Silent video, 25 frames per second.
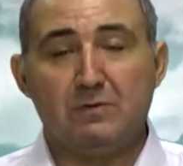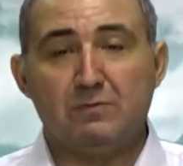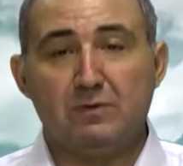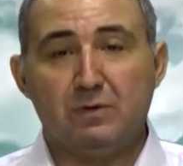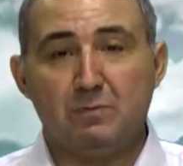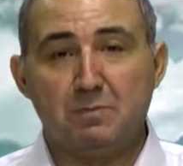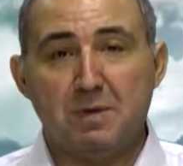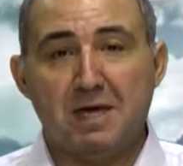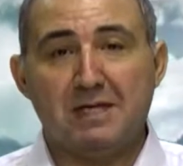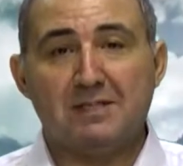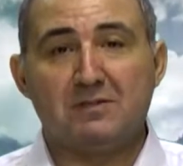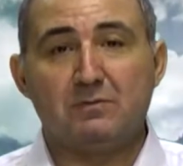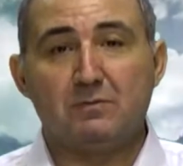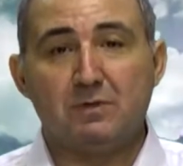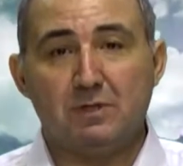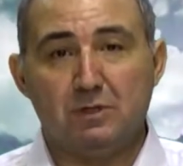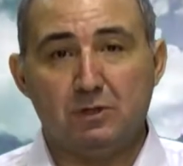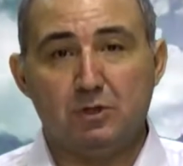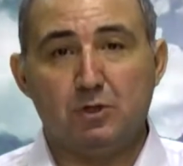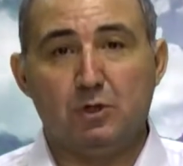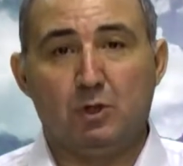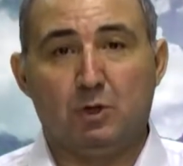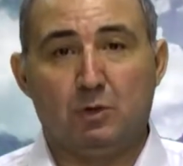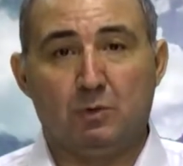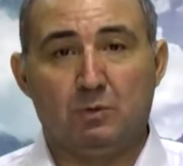we made
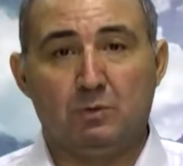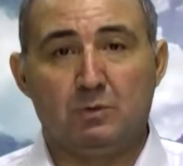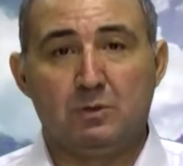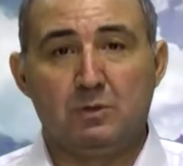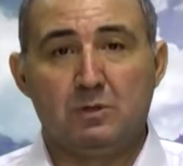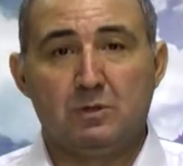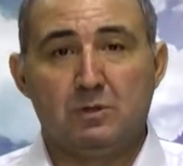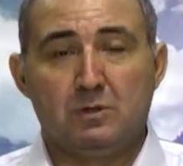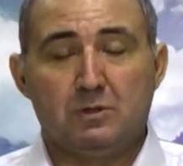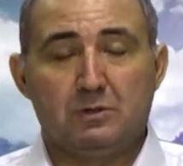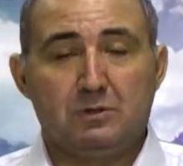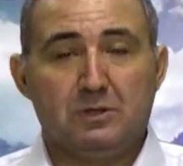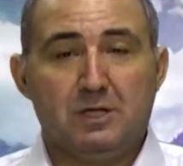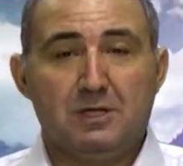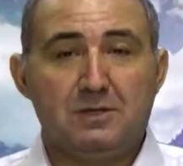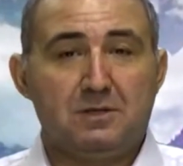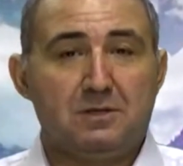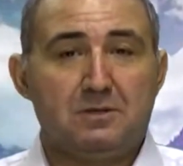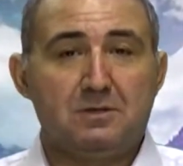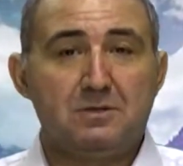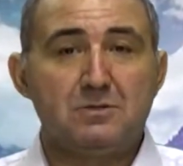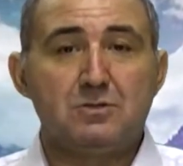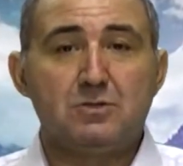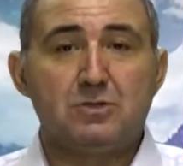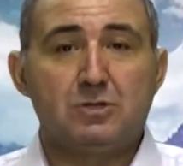video, they
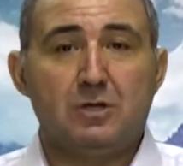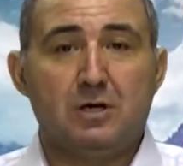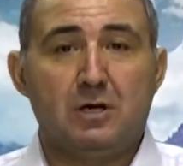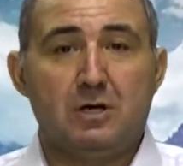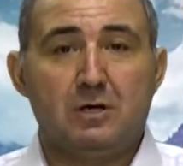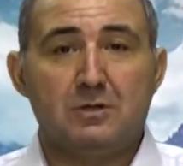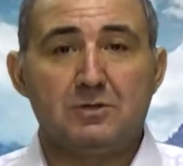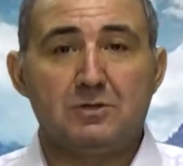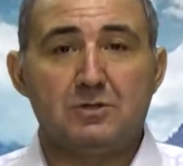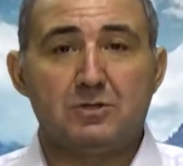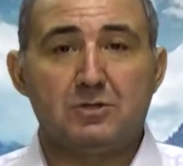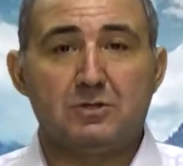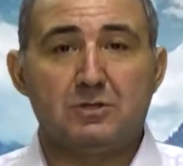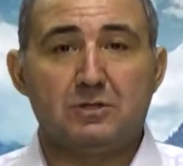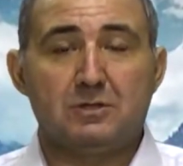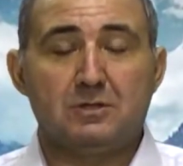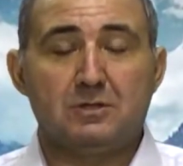didn't charge.